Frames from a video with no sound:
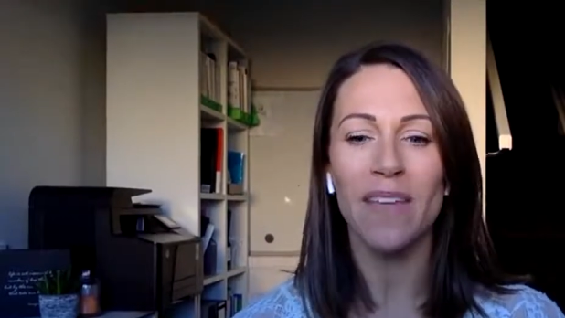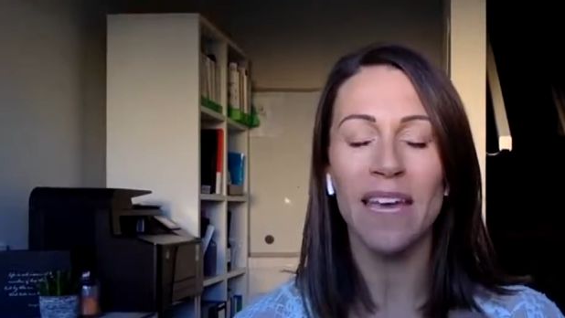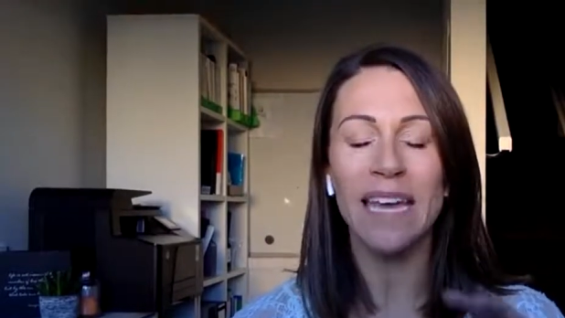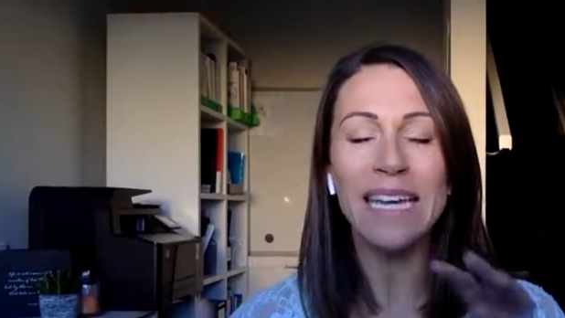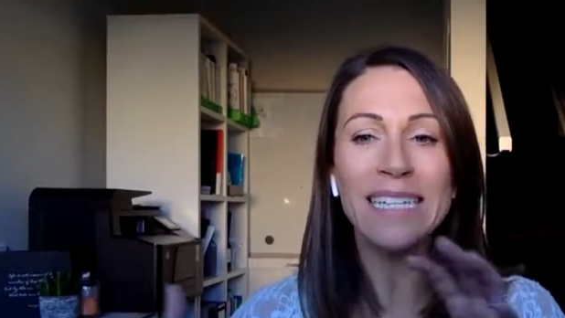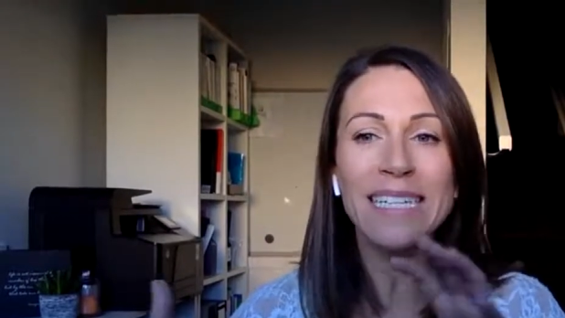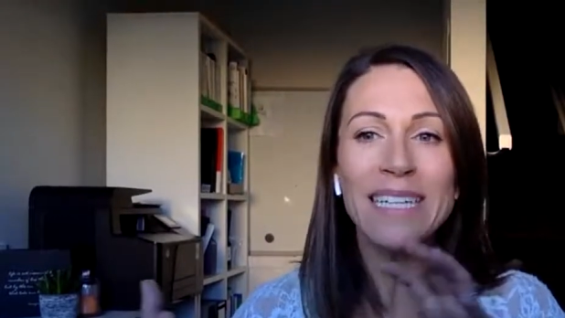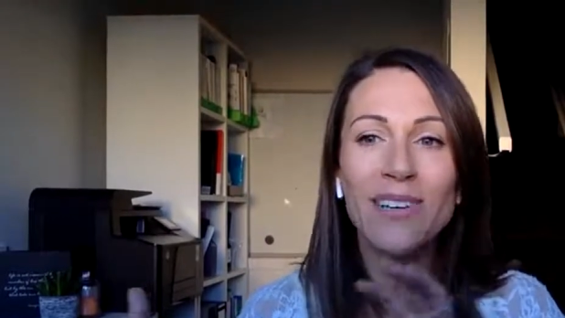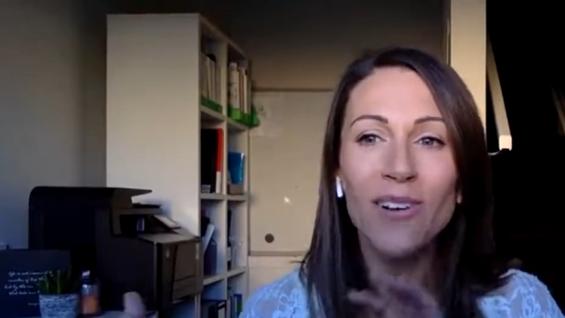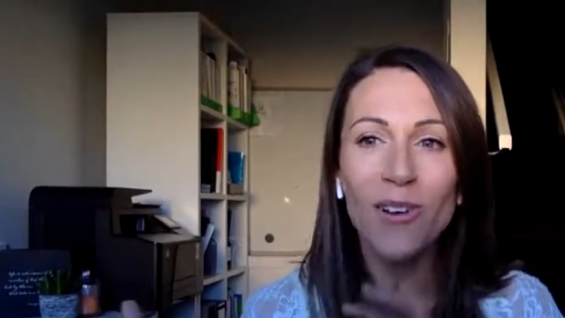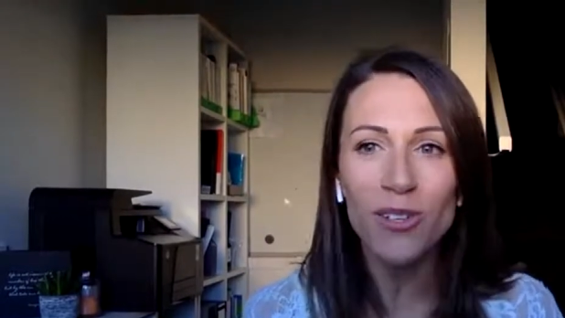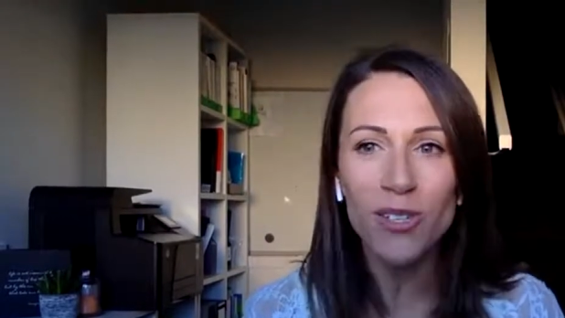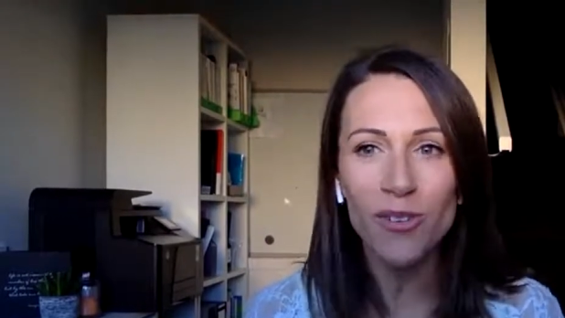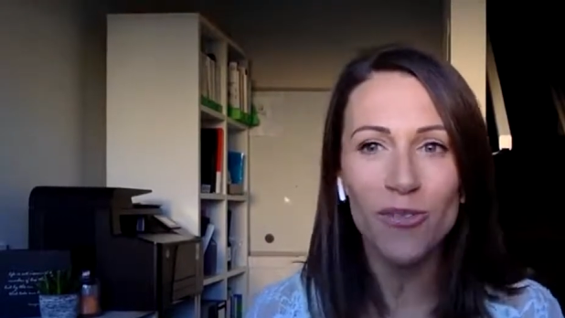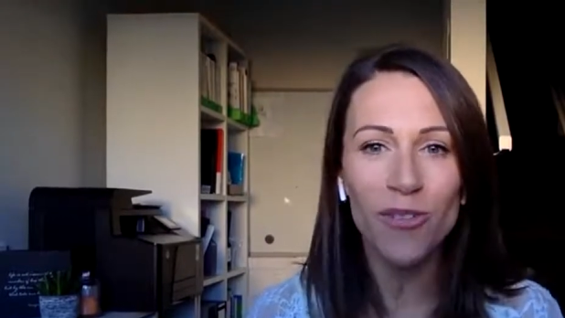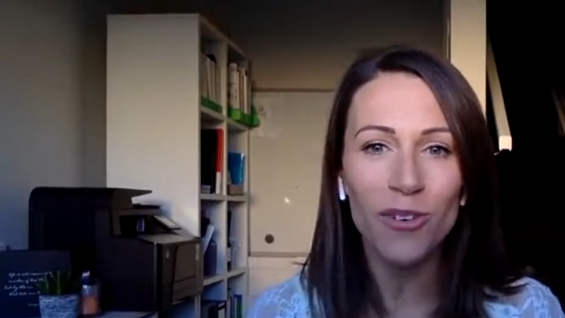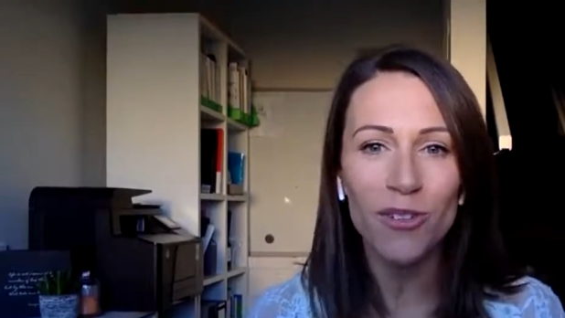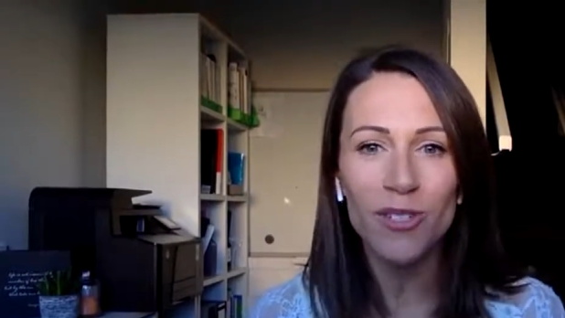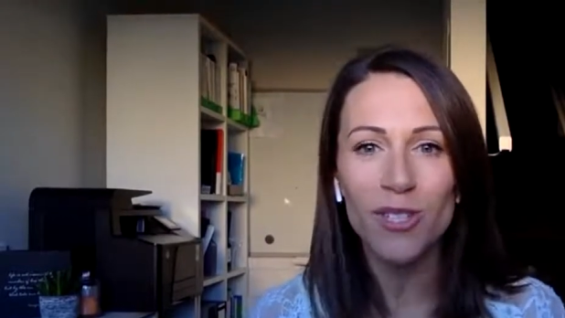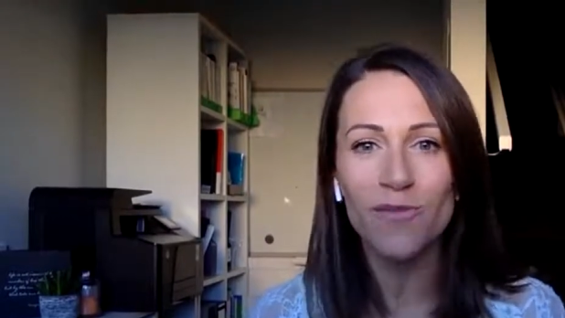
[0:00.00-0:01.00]
eating lots
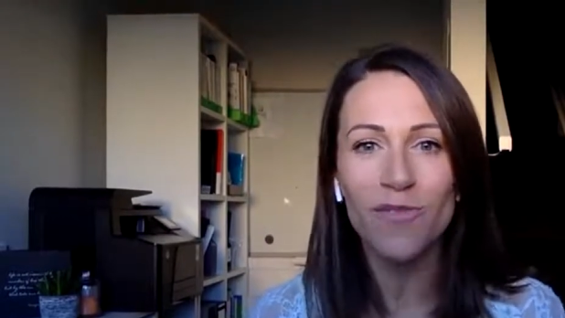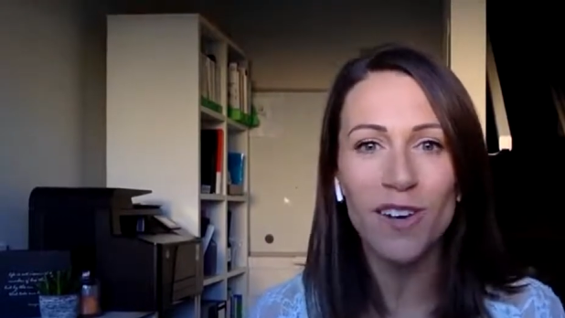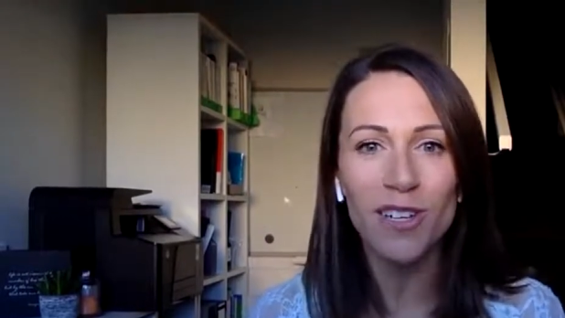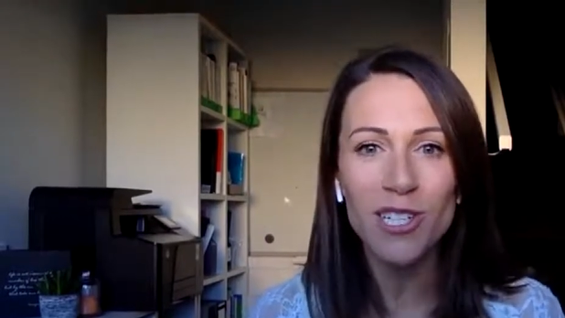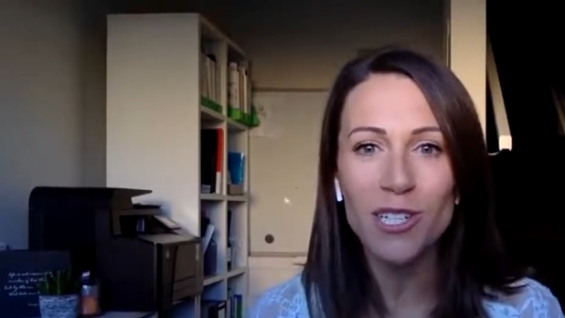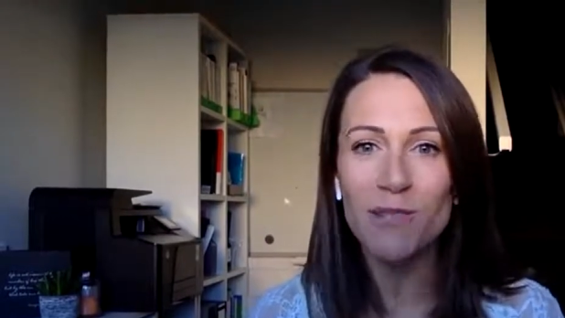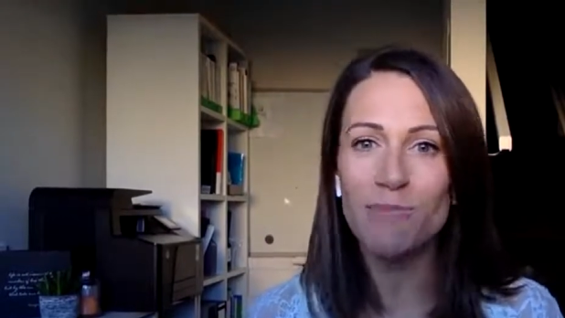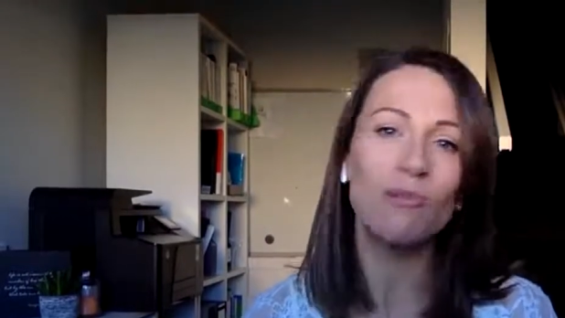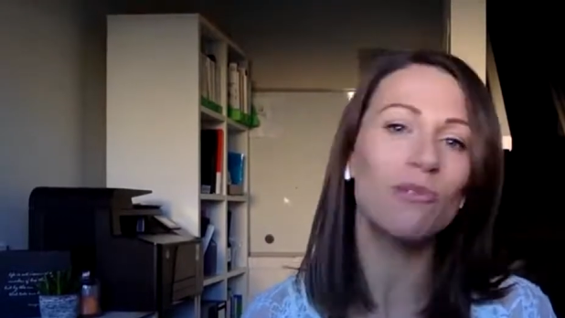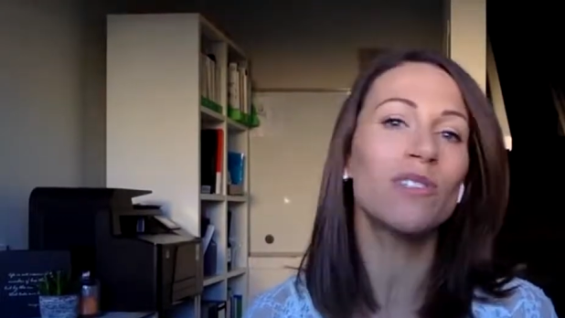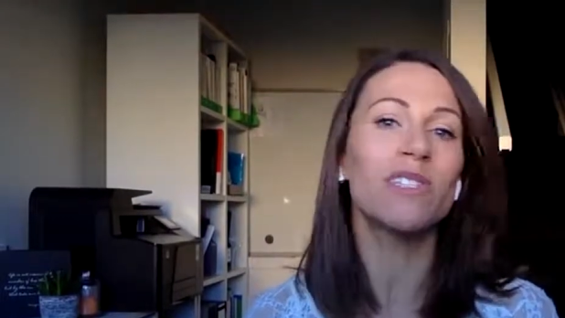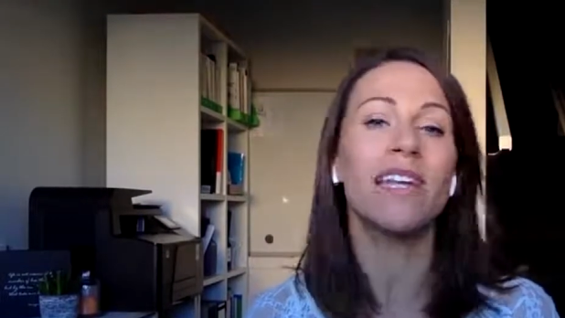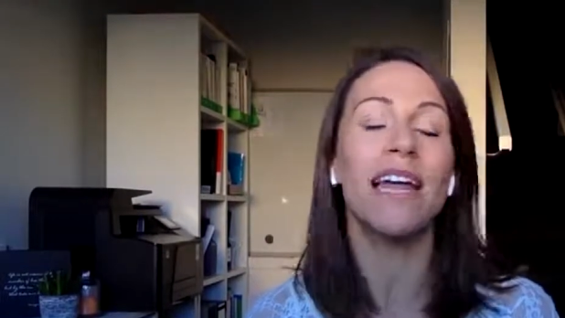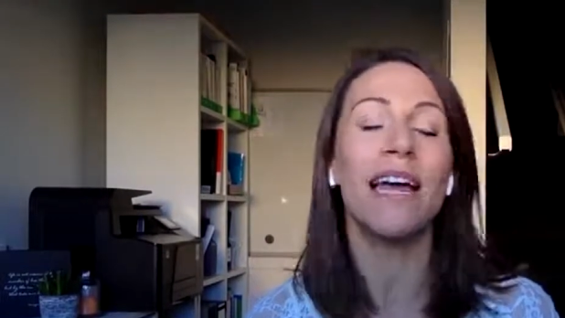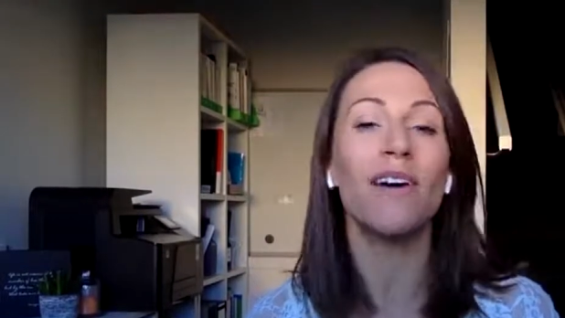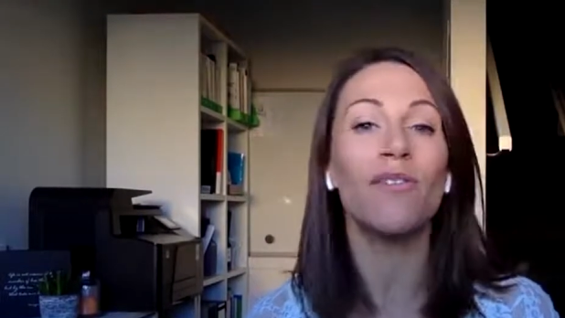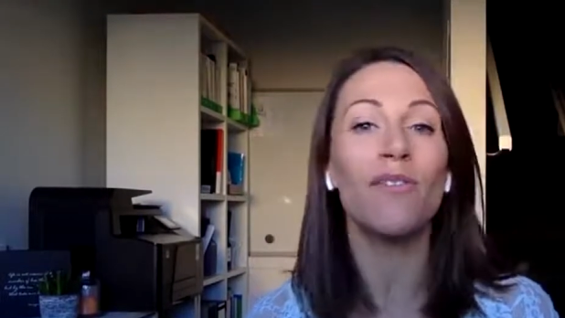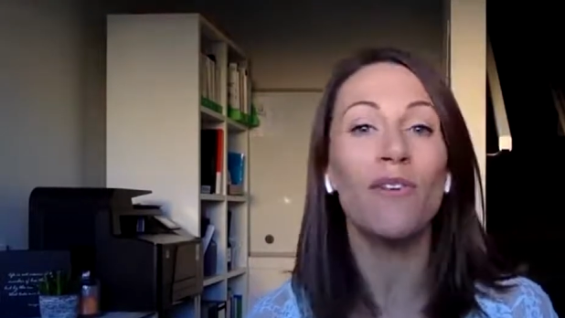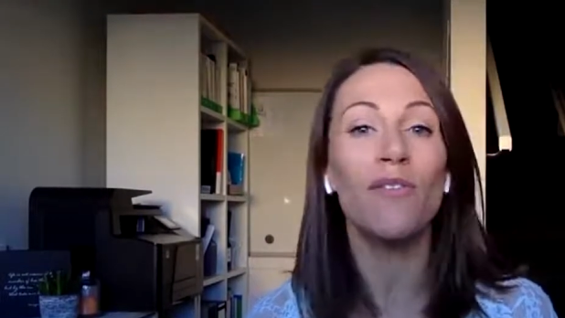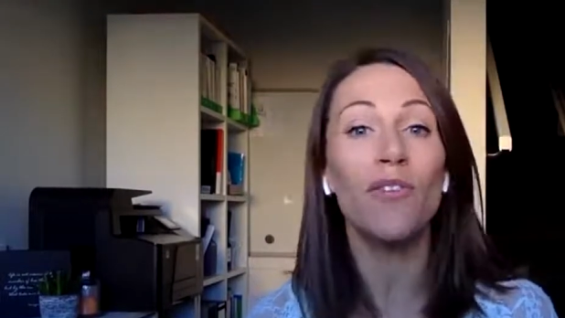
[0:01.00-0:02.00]
of fruits and vegetables and
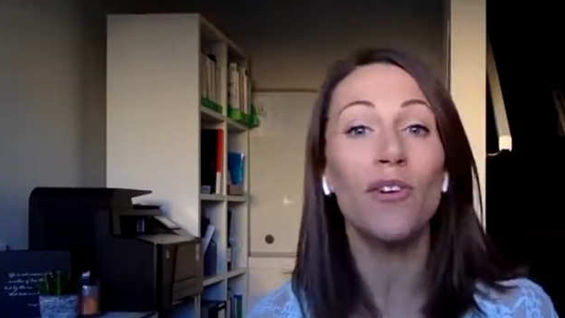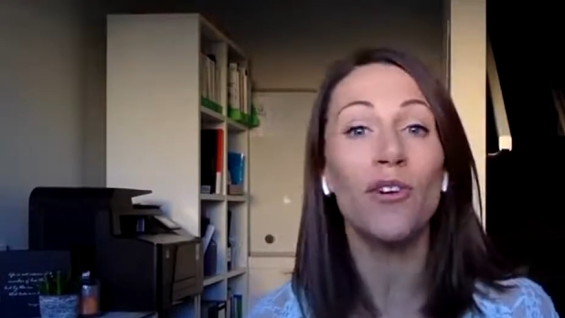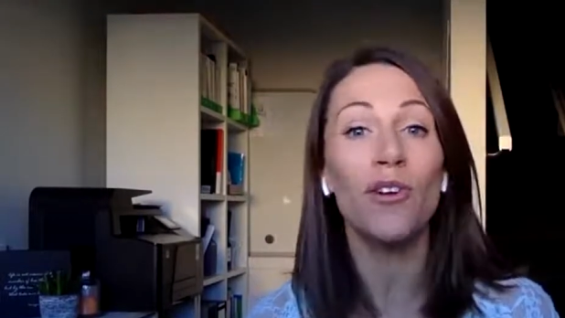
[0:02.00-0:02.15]
healthy